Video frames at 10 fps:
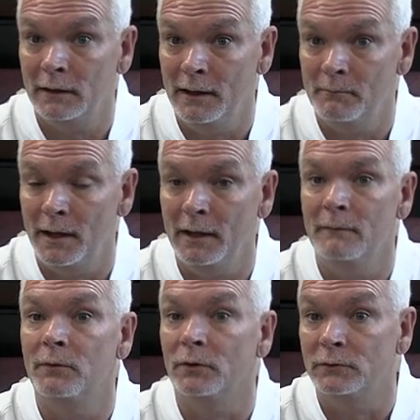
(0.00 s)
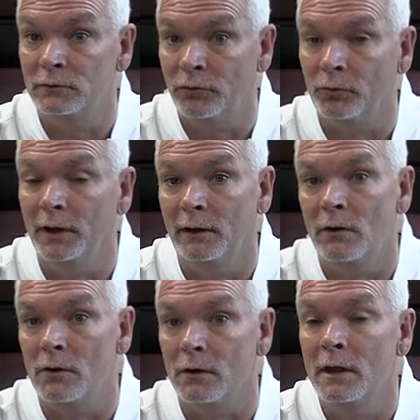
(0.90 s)
inmate versus three that
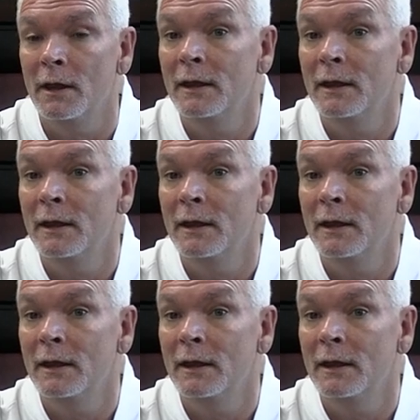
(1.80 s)
are.